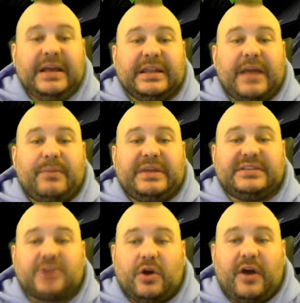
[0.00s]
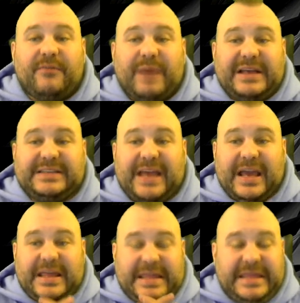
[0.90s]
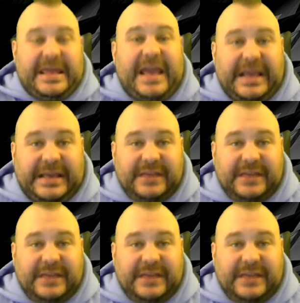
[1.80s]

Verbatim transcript: Let me start off by saying thank